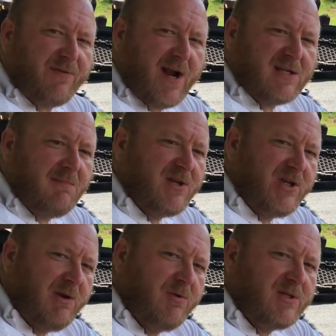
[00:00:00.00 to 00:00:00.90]
I forgot to
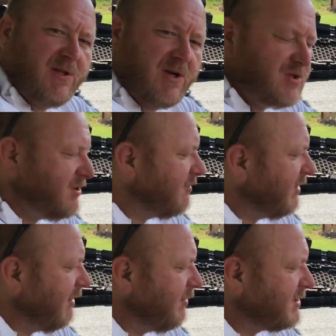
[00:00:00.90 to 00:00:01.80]
mention. It was in there
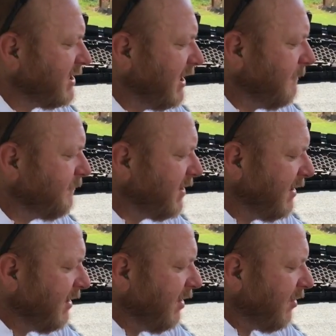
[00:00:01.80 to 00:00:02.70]
too. It was
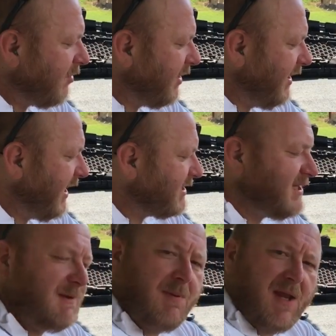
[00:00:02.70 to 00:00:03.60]
Hornady
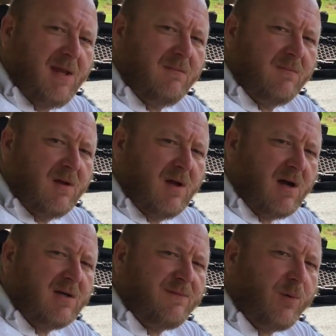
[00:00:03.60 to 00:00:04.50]
XTP,
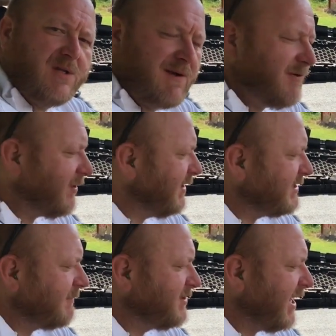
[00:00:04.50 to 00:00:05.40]
147 grain
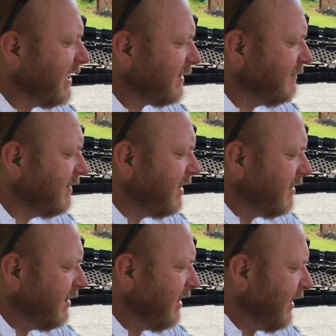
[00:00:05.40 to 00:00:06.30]
subsonic,
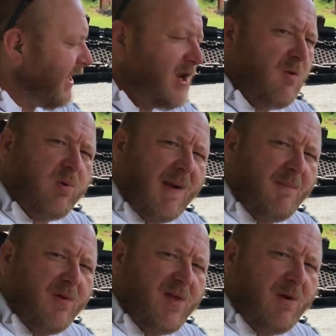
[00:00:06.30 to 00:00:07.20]
and it had no
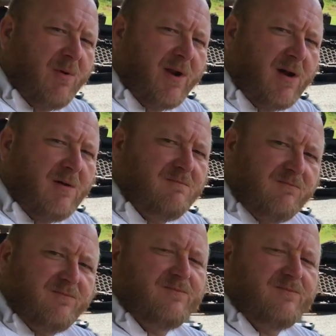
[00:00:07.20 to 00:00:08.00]
problem with that one at all.